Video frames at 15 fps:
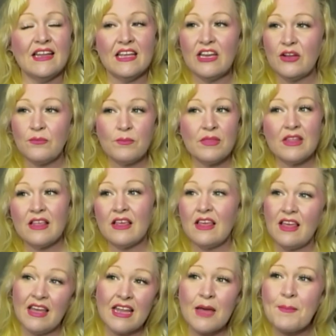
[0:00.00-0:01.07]
you know,
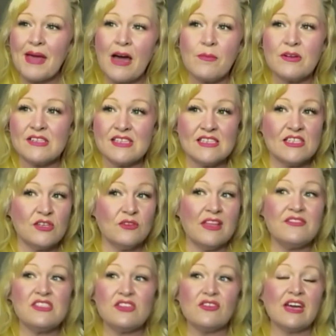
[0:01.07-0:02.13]
hit up Albertsons too. They've
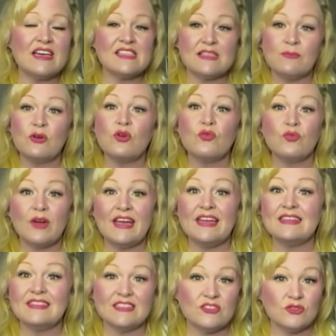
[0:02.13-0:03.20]
still got some
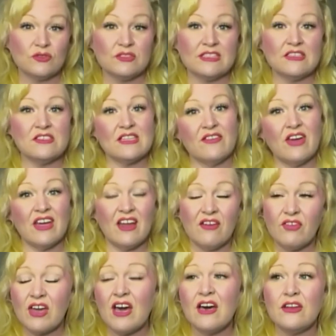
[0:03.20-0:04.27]
great digital deals. They've got
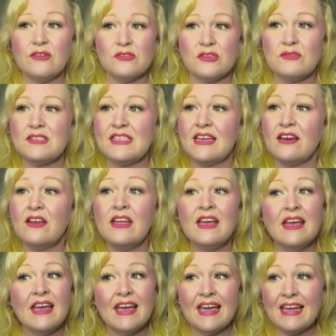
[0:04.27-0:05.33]
avocados on sale.
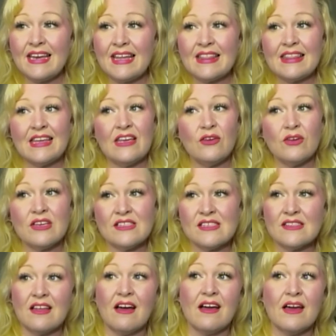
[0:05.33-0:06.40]
Anything you can
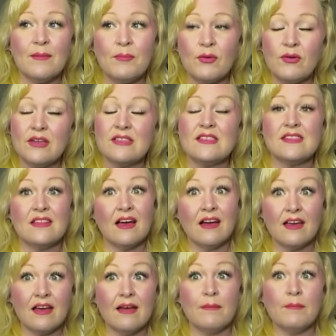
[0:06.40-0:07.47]
stock up on,
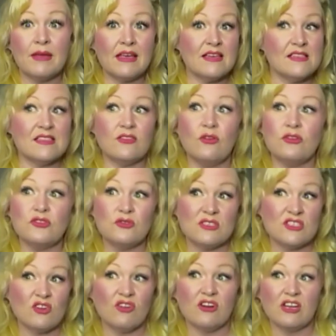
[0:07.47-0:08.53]
stock up because groceries
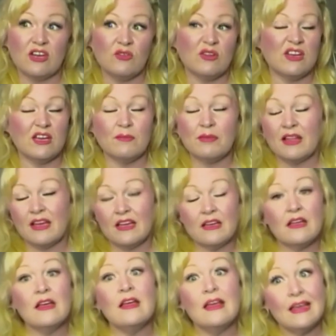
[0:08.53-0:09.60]
are going up. Like,
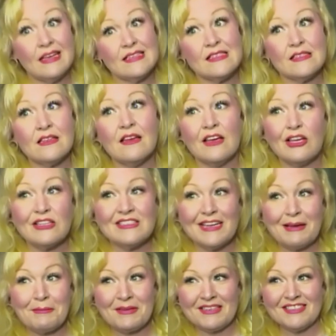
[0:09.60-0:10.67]
it's a good
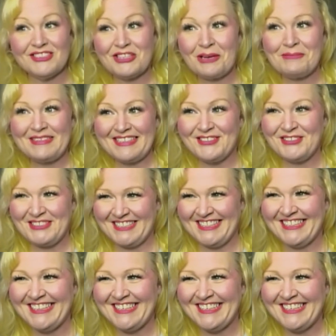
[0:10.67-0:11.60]
time to shop deals.